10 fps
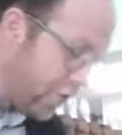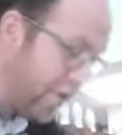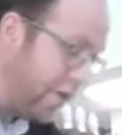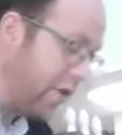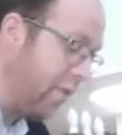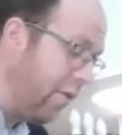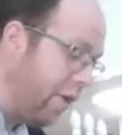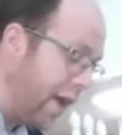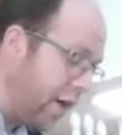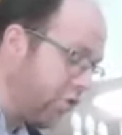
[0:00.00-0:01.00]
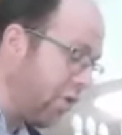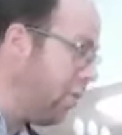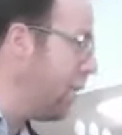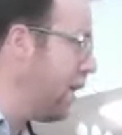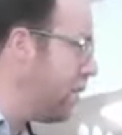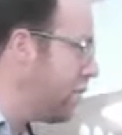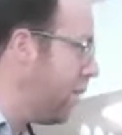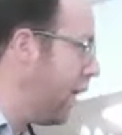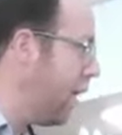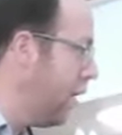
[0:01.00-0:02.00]
So says the Gemara, Nechosh
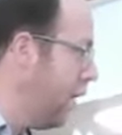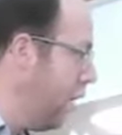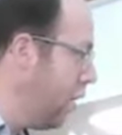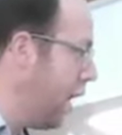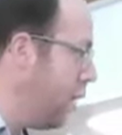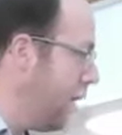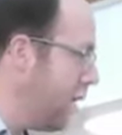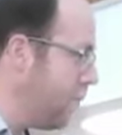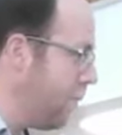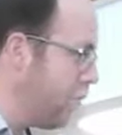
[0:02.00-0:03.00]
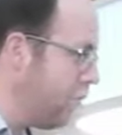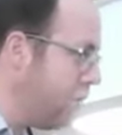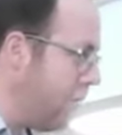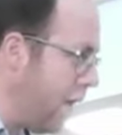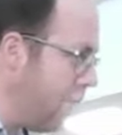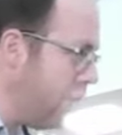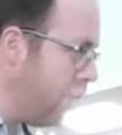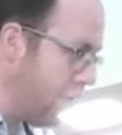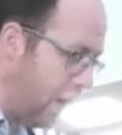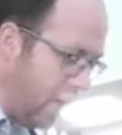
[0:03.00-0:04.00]
Magisba. Okay, well, let's be concerned. Maybe
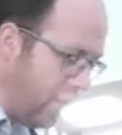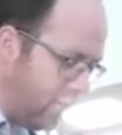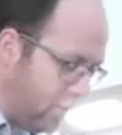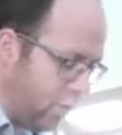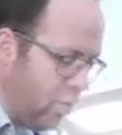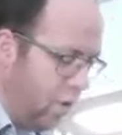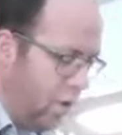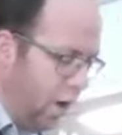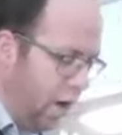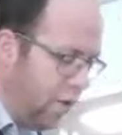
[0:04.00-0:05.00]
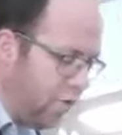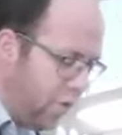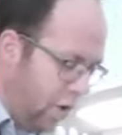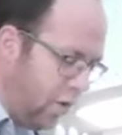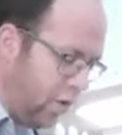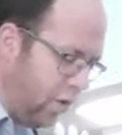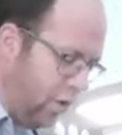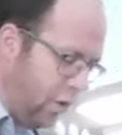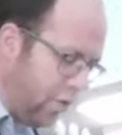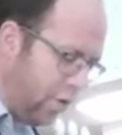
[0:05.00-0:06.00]
you will come to stir.
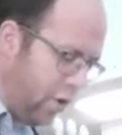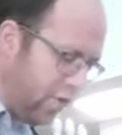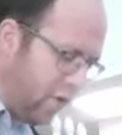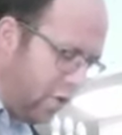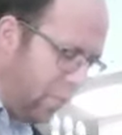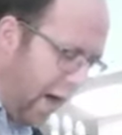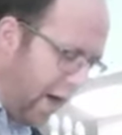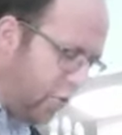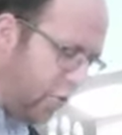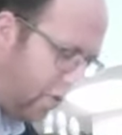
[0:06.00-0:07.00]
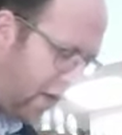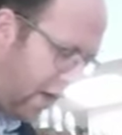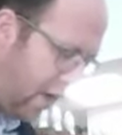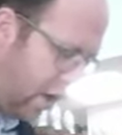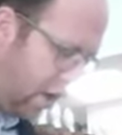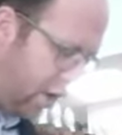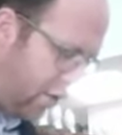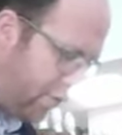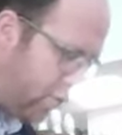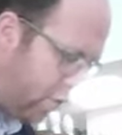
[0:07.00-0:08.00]
So the answer is Ba'akura
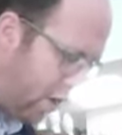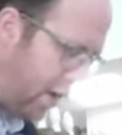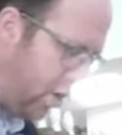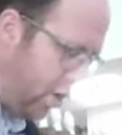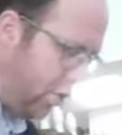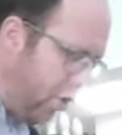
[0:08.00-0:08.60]
Vituchan.